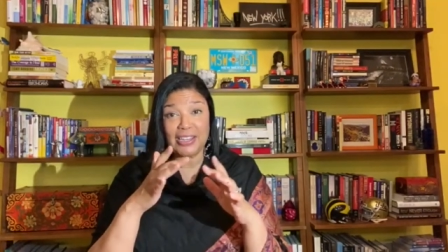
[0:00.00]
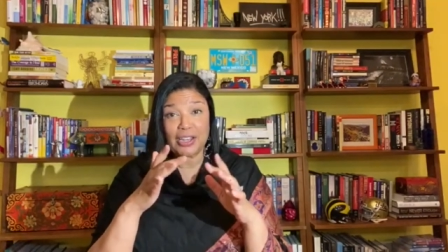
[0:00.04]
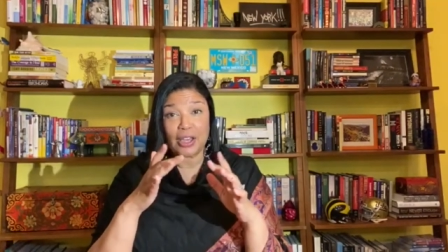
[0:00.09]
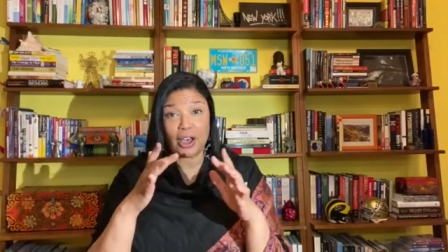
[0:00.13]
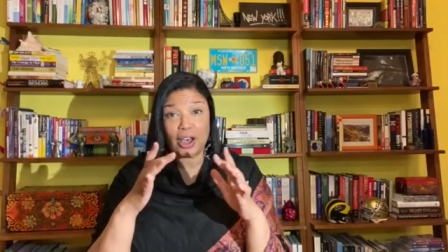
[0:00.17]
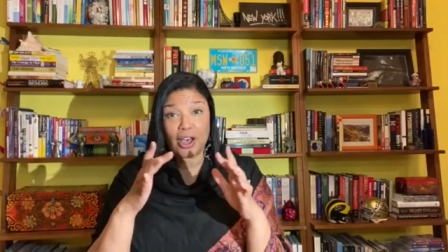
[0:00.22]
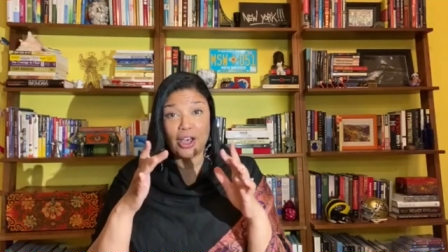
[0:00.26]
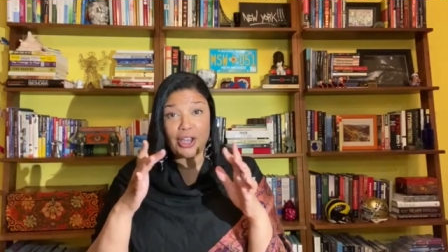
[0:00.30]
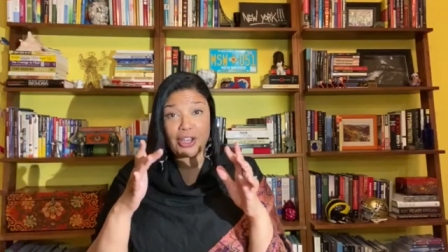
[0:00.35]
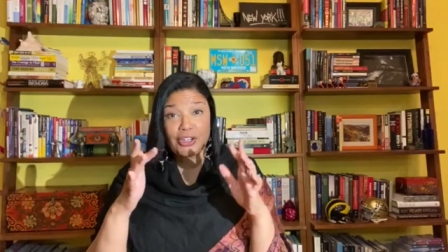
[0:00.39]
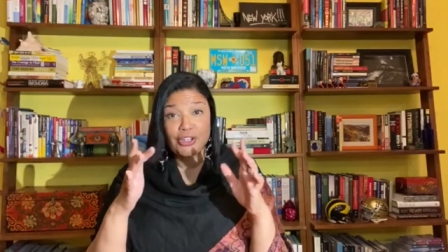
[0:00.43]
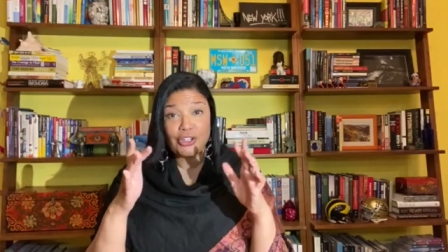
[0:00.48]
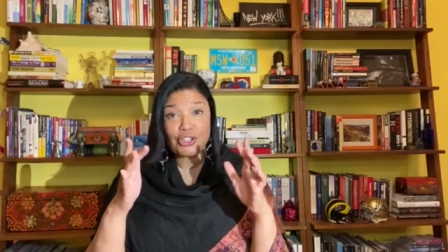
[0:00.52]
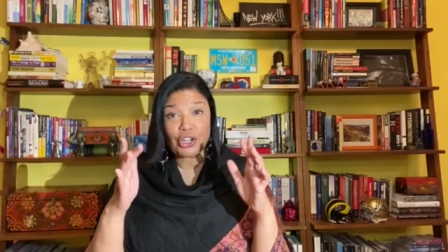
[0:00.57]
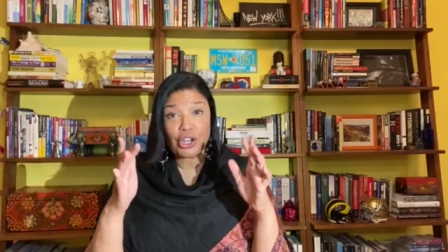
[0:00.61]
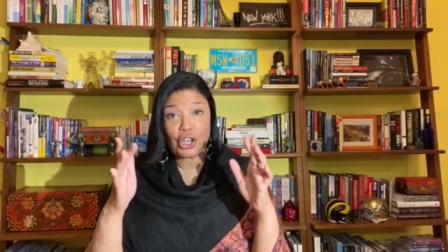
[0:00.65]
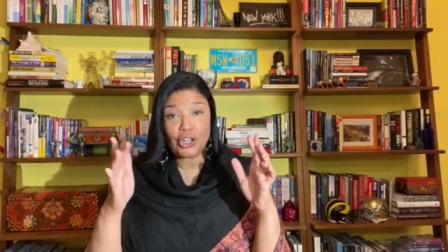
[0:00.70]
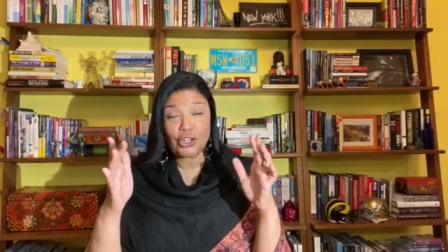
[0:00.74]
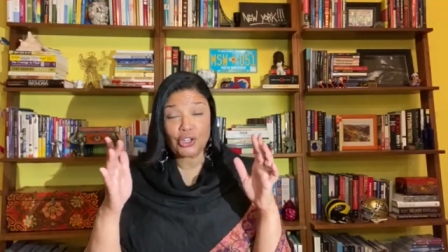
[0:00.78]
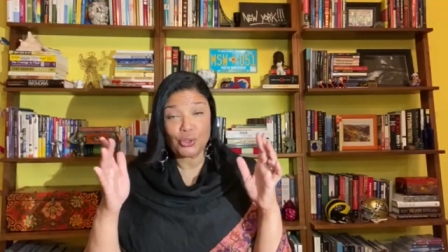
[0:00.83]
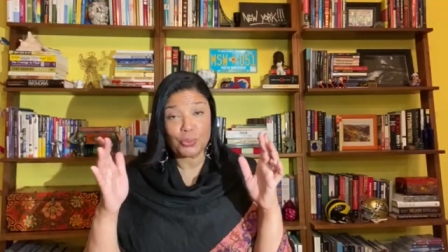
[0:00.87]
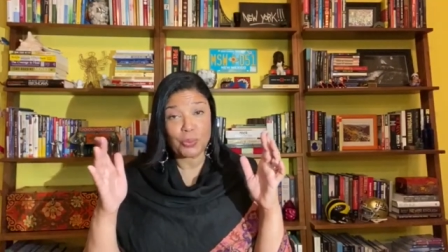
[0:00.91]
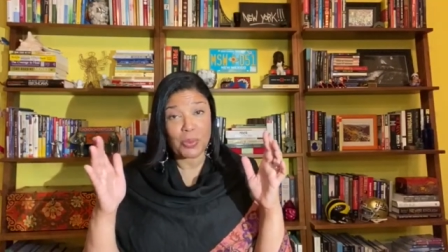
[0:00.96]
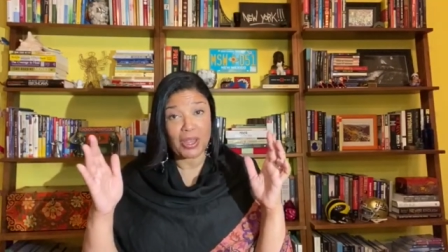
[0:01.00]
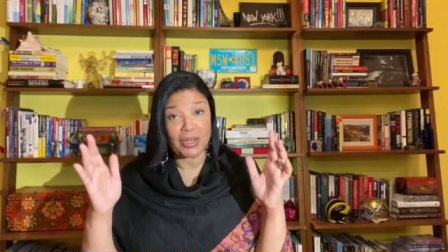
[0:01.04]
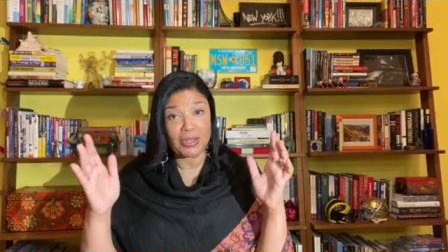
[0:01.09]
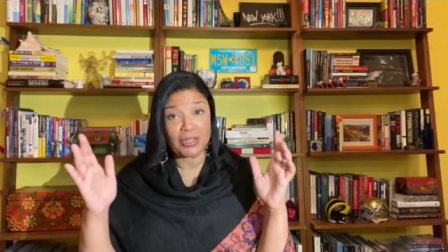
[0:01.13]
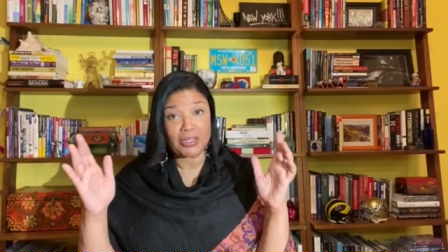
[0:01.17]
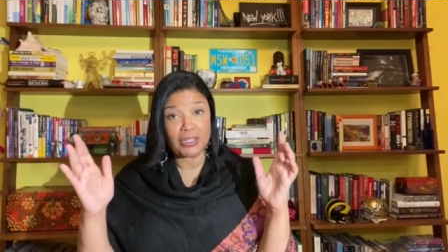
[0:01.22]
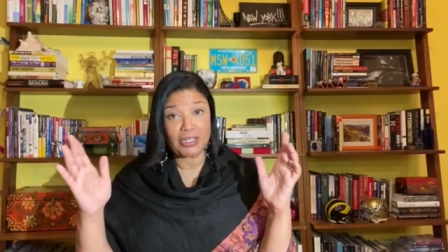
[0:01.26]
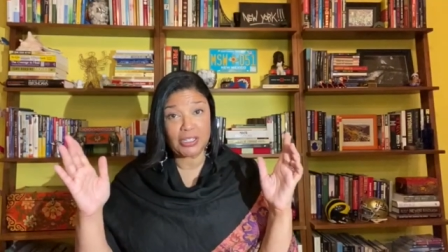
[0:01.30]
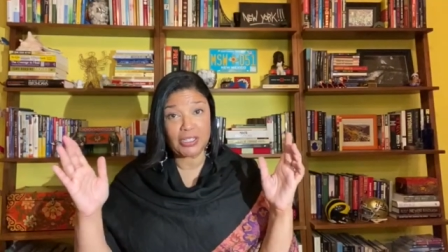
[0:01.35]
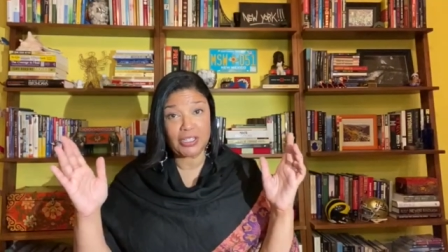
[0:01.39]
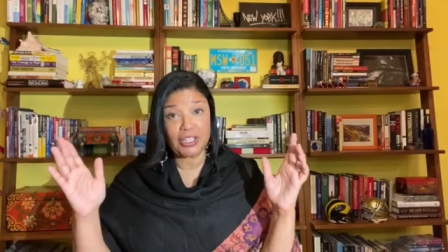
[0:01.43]
non
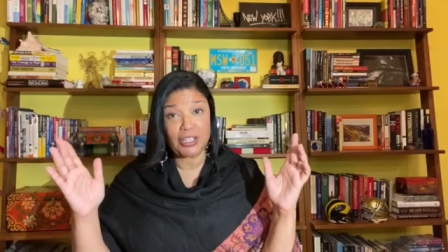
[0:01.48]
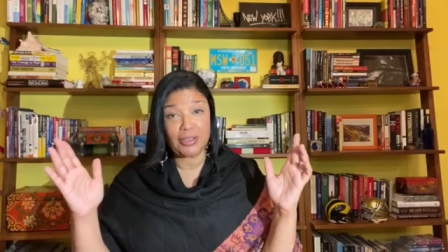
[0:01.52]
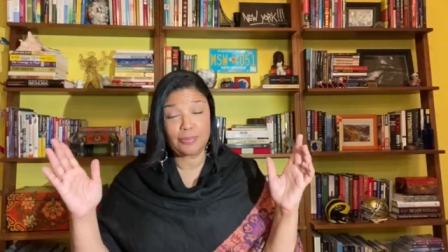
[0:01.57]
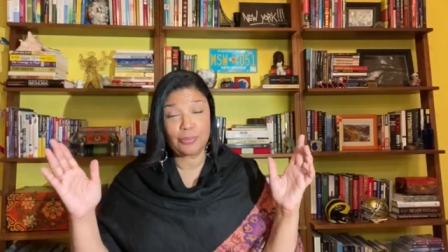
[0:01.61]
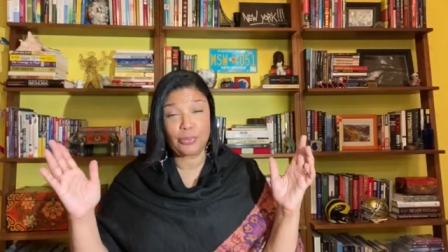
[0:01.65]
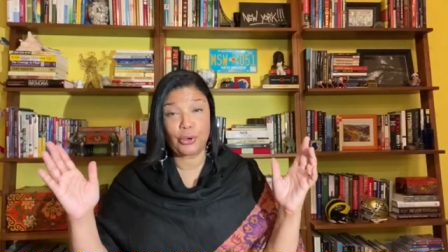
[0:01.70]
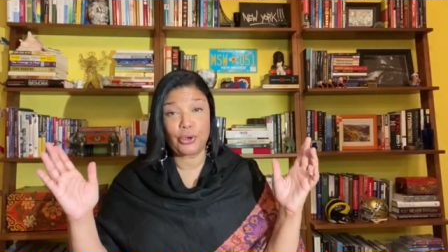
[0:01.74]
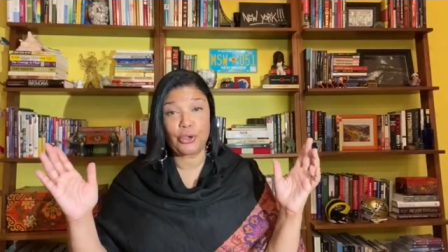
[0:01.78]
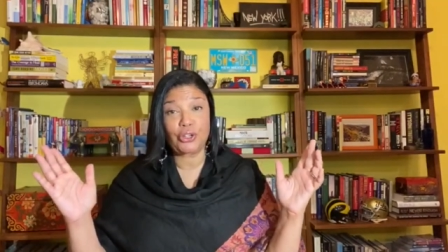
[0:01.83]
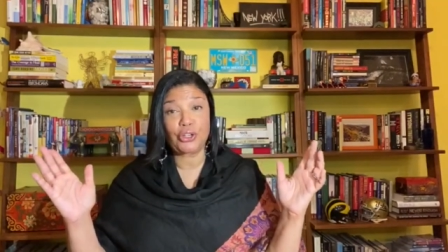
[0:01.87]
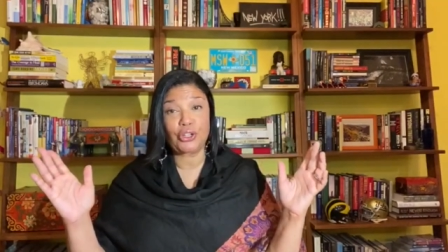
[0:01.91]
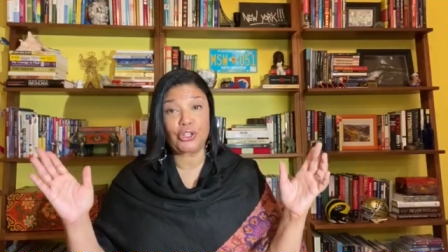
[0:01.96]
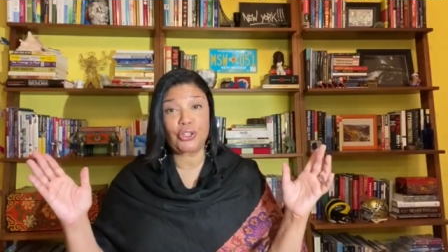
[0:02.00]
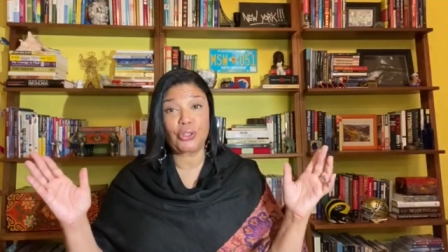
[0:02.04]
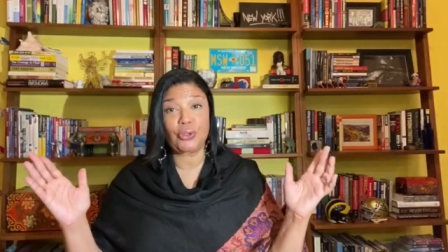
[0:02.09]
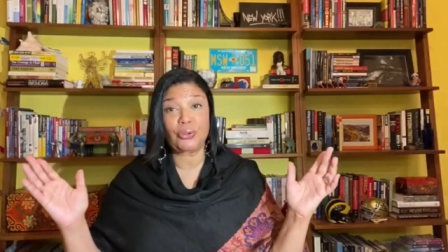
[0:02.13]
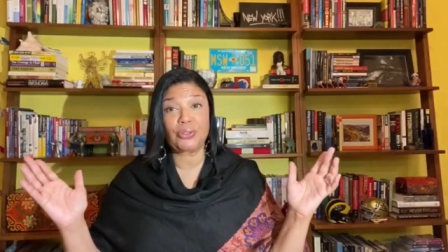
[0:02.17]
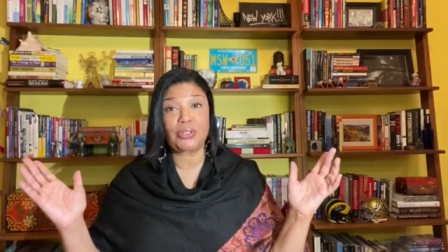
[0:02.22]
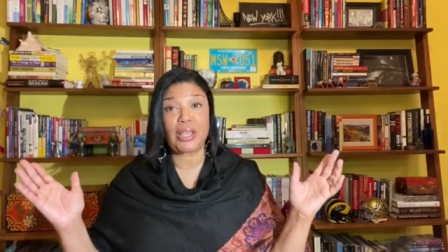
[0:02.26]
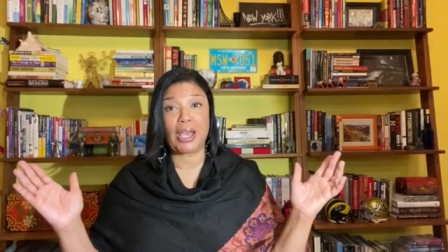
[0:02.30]
judgmentally push those